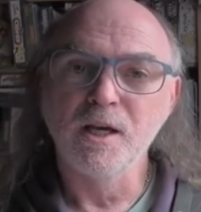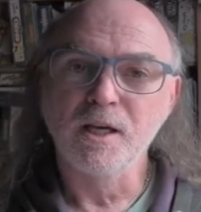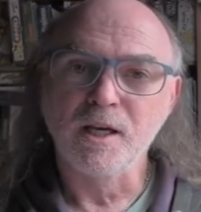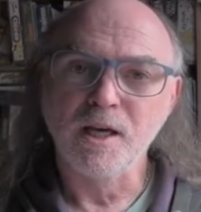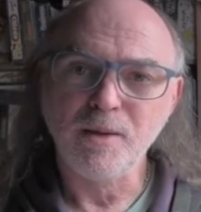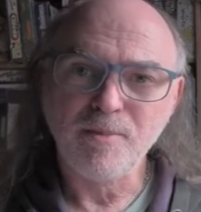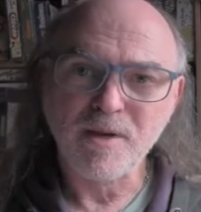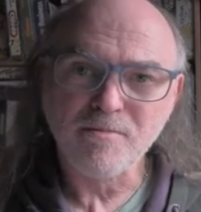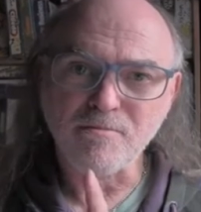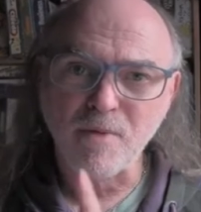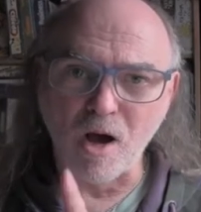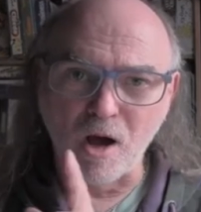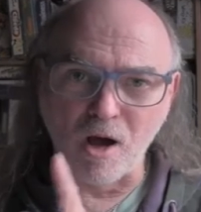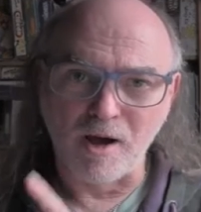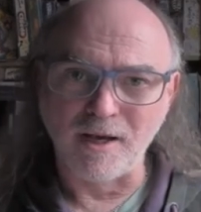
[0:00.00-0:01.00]
Keep in
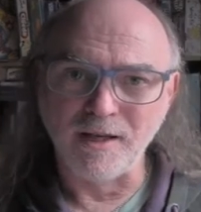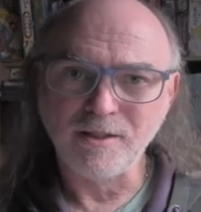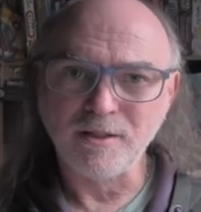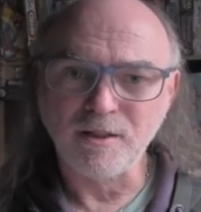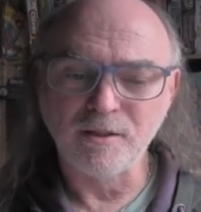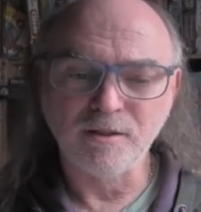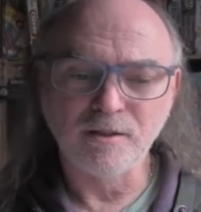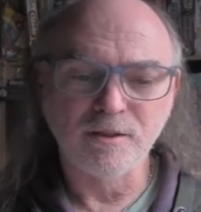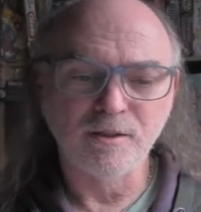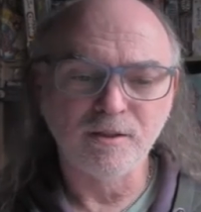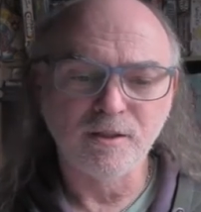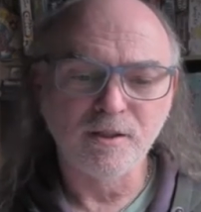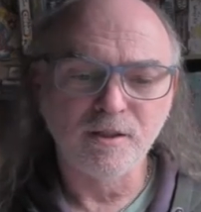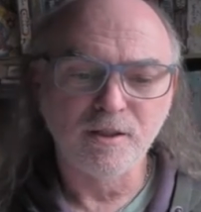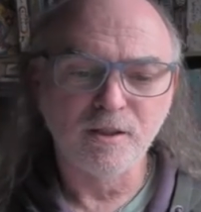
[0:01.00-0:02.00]
mind,
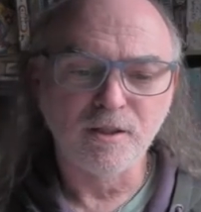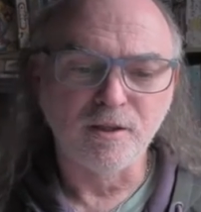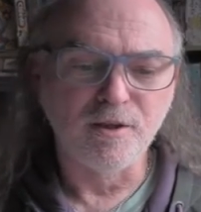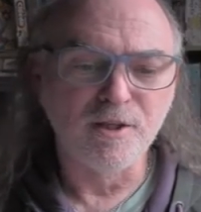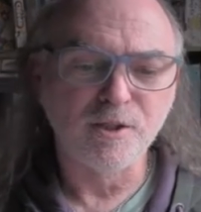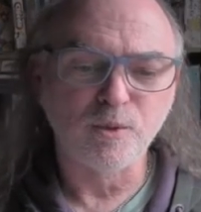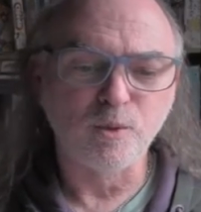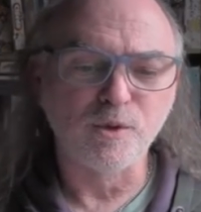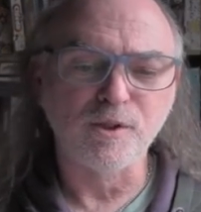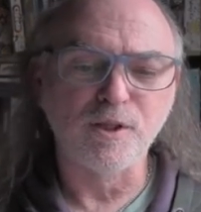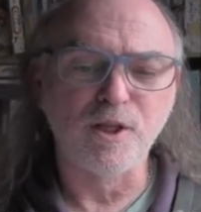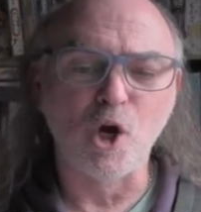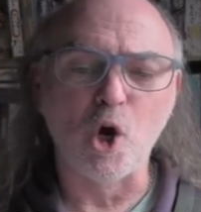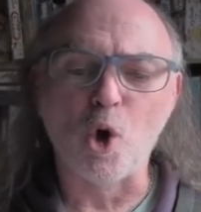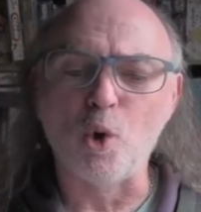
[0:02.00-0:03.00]
this was in
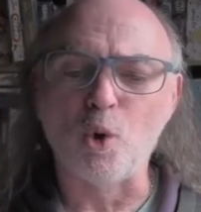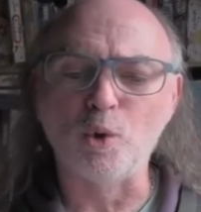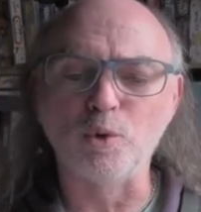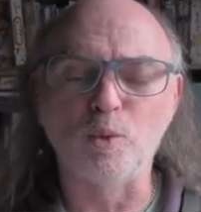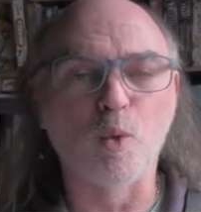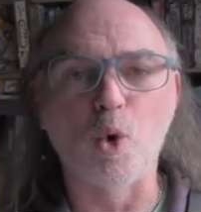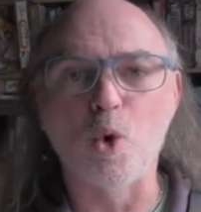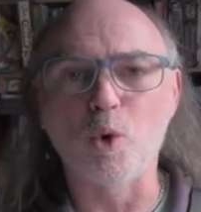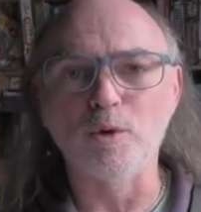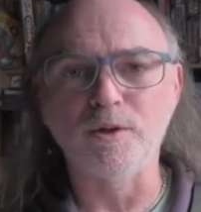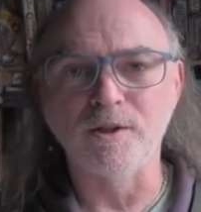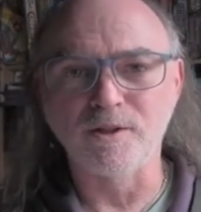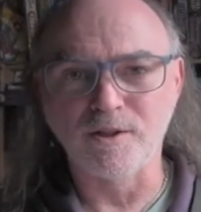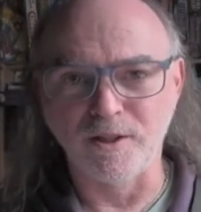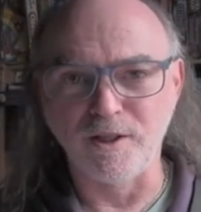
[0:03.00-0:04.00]
the old
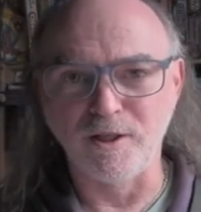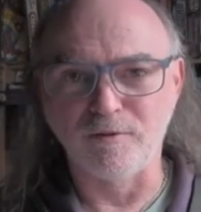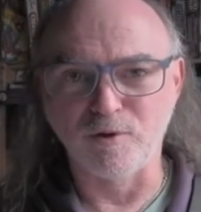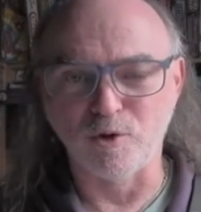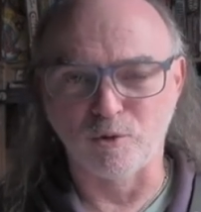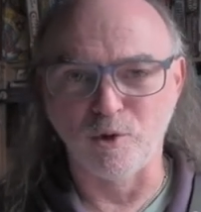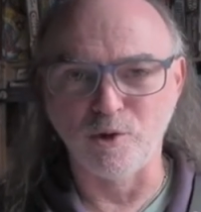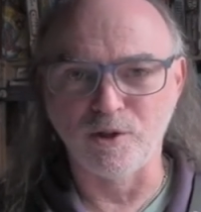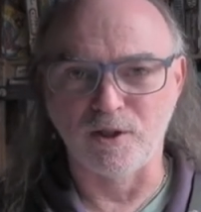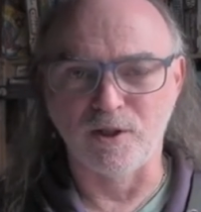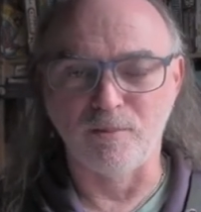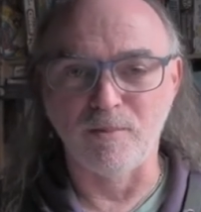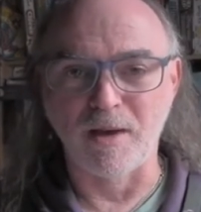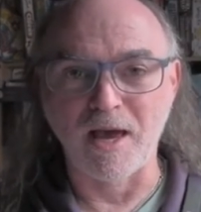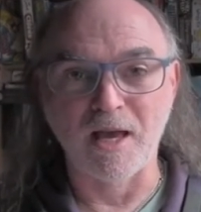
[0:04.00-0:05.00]
walled city of
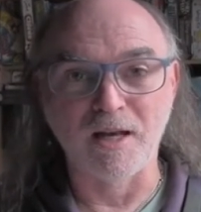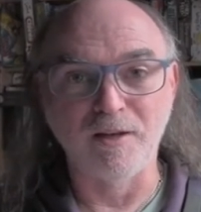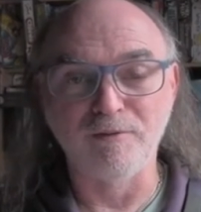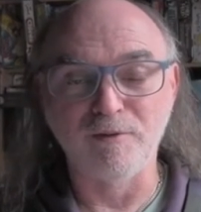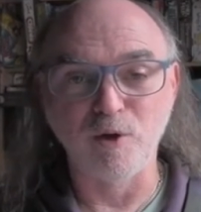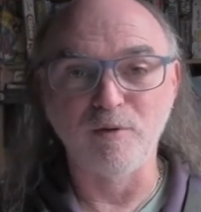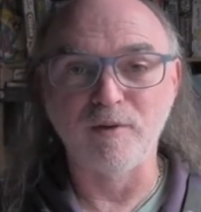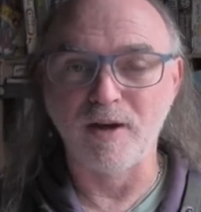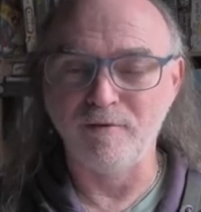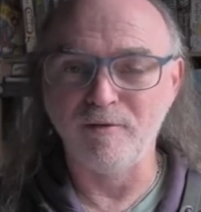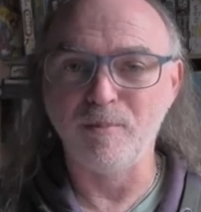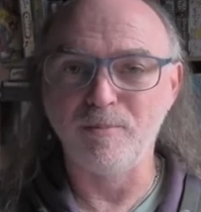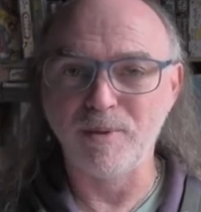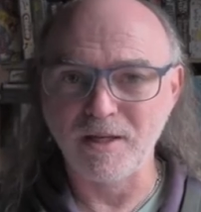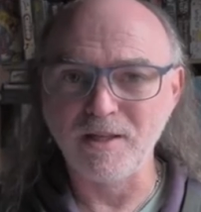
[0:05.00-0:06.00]
Jerusalem, and if you've
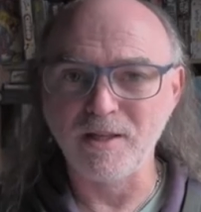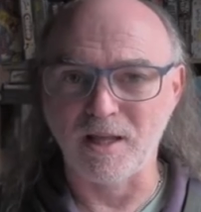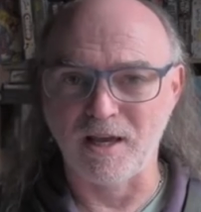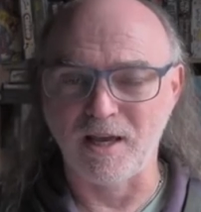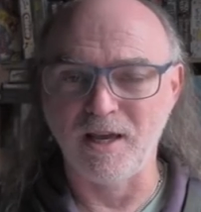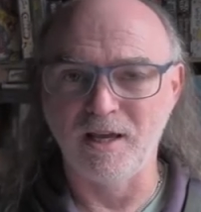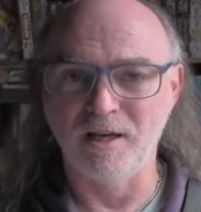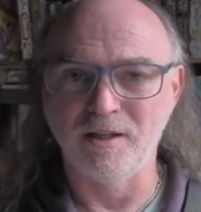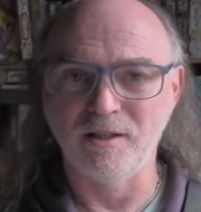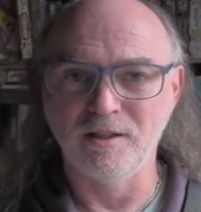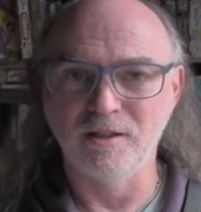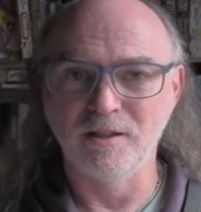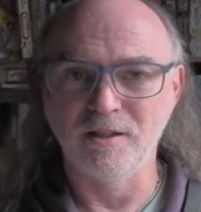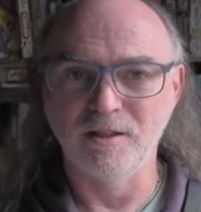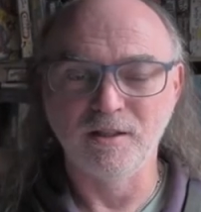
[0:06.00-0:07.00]
ever been there,
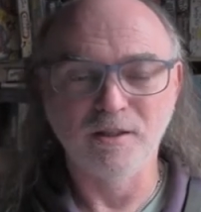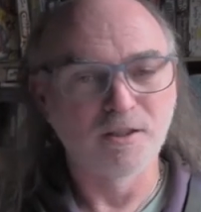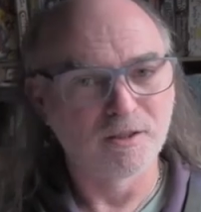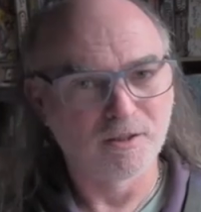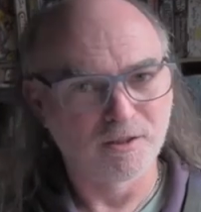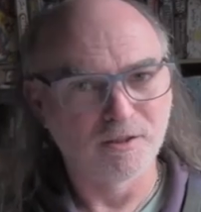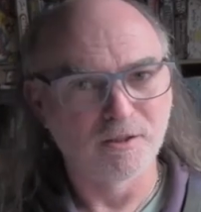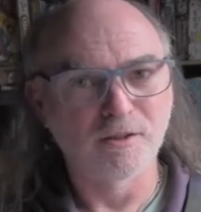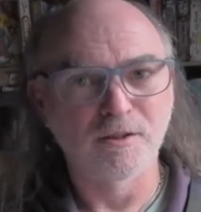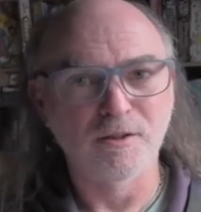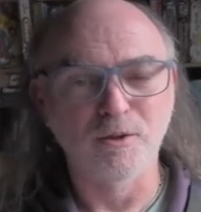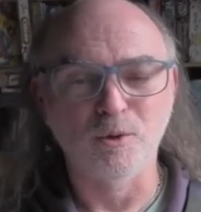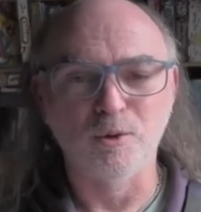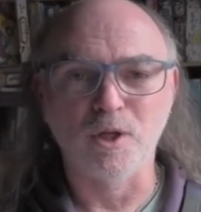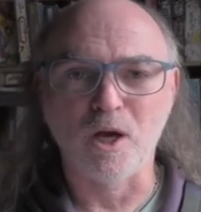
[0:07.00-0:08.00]

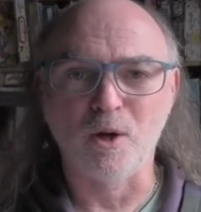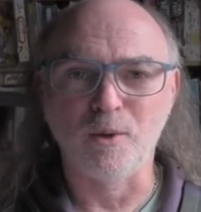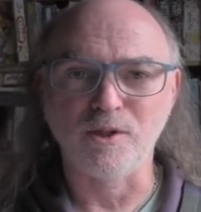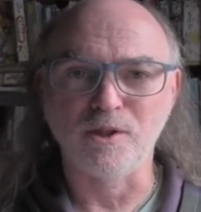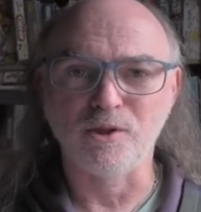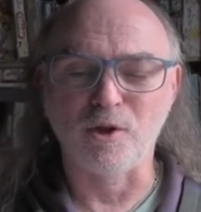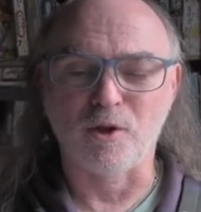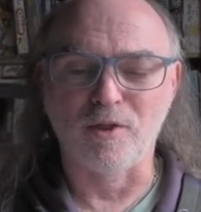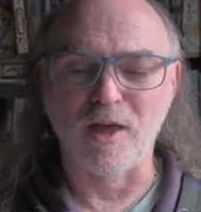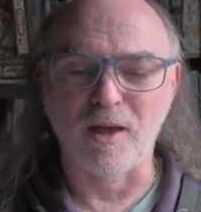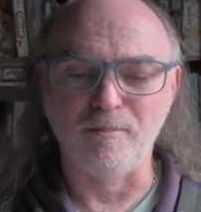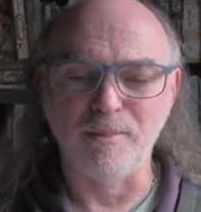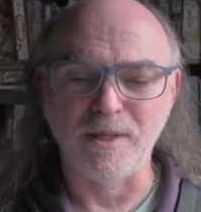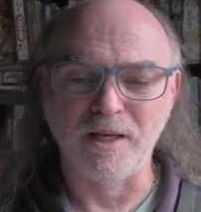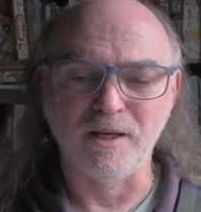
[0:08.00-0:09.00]
you'll know it's not
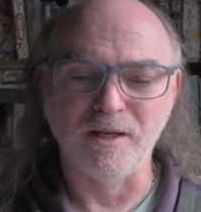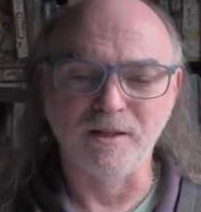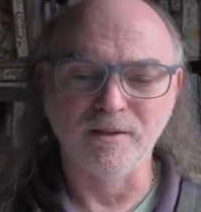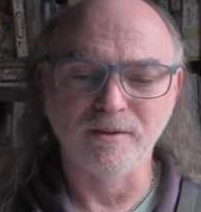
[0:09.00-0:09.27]
that big.